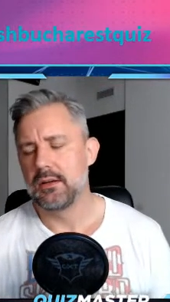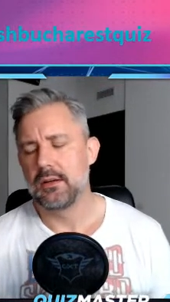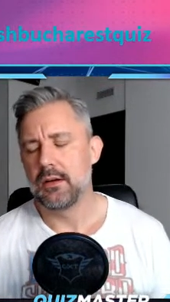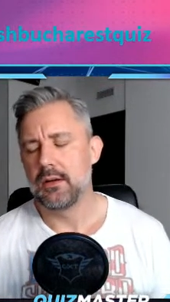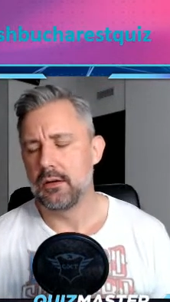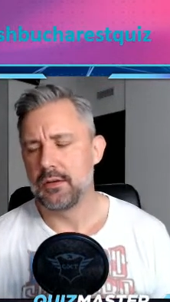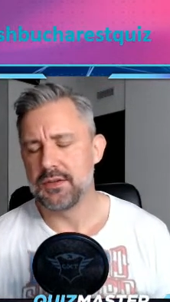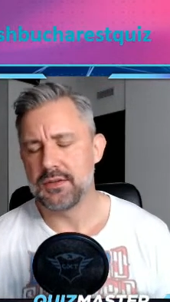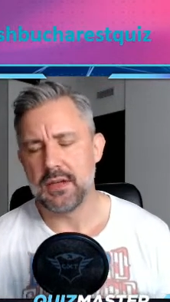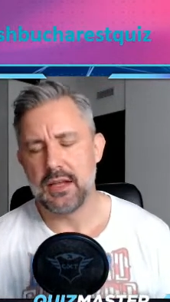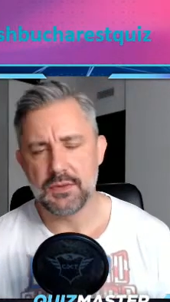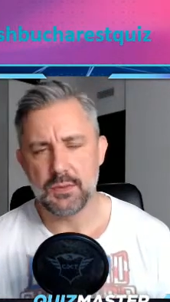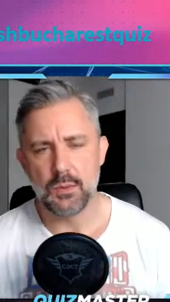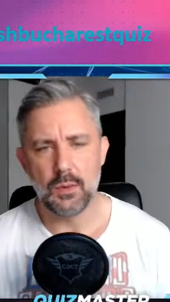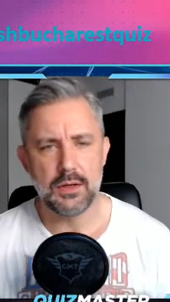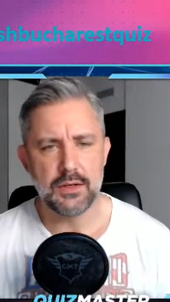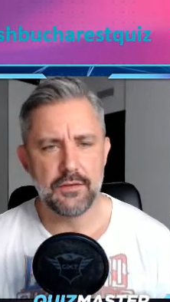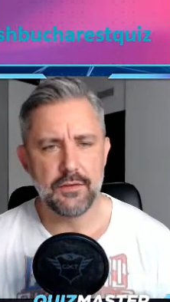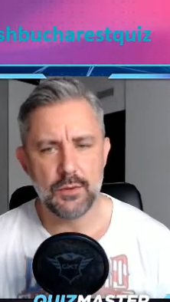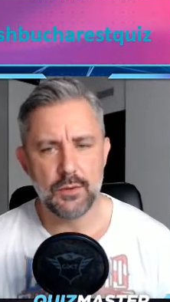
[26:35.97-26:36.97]
As
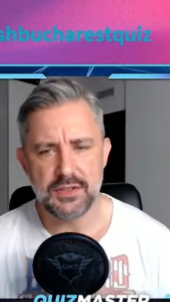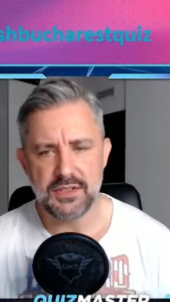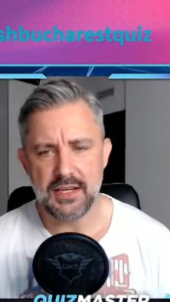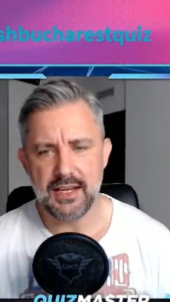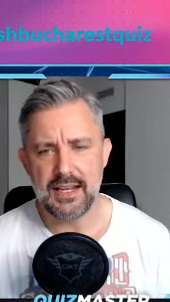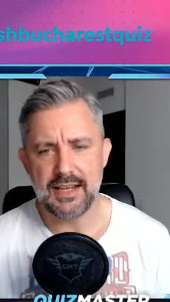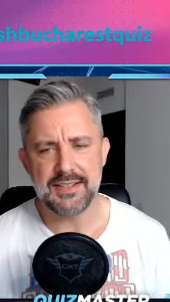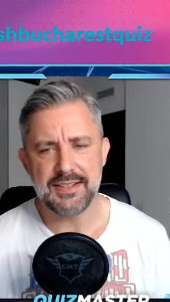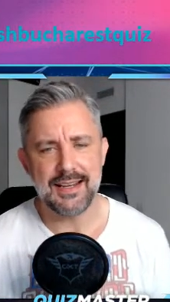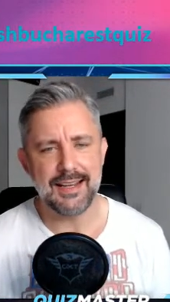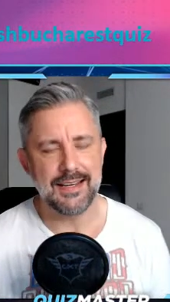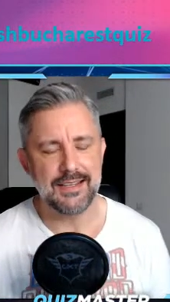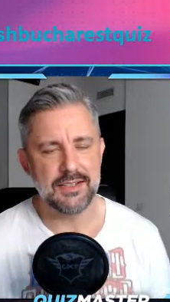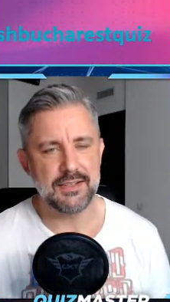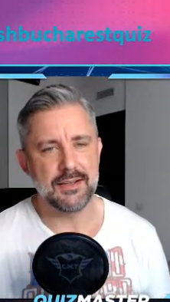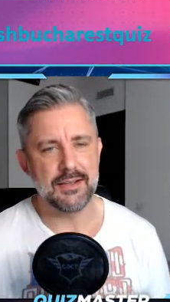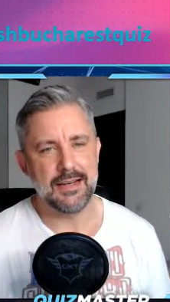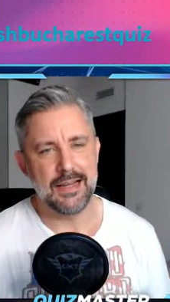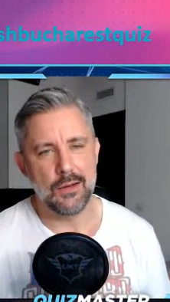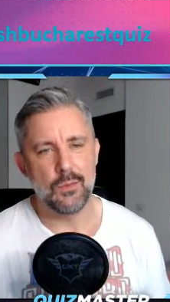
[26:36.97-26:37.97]
wonderful as it is,
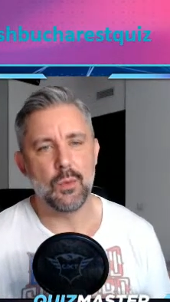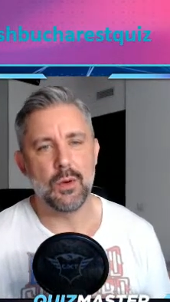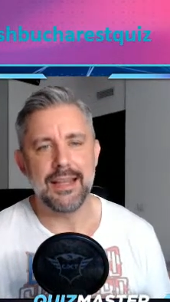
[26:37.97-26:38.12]
it's, you know,